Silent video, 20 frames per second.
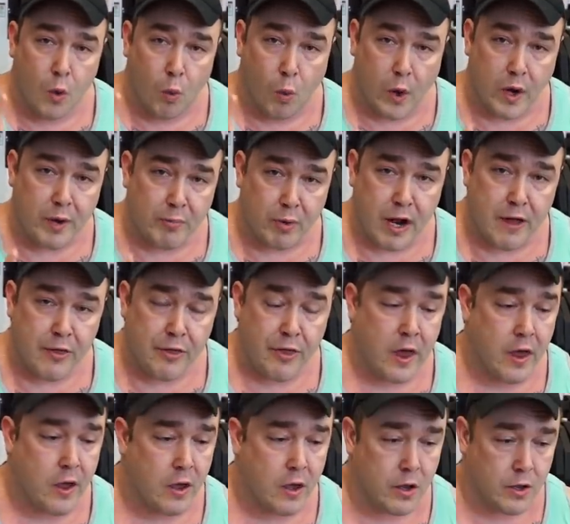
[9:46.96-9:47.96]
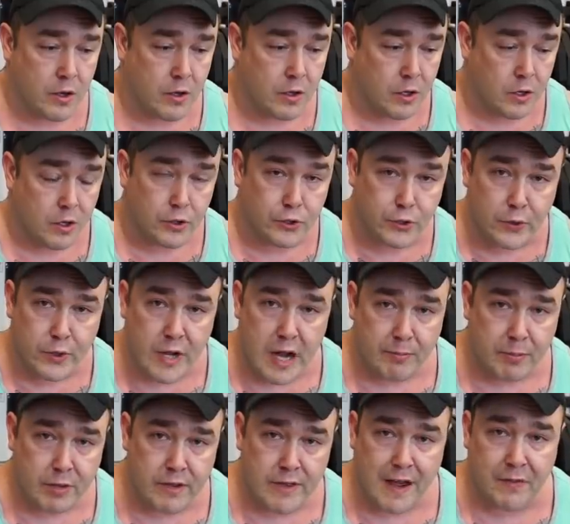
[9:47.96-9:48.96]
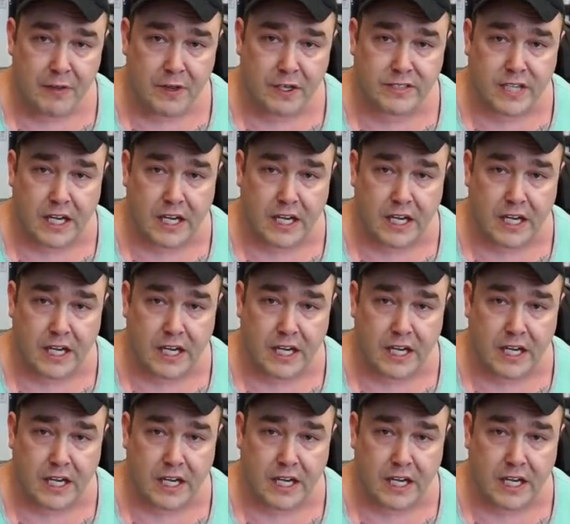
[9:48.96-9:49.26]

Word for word: one breath, do not breathe out the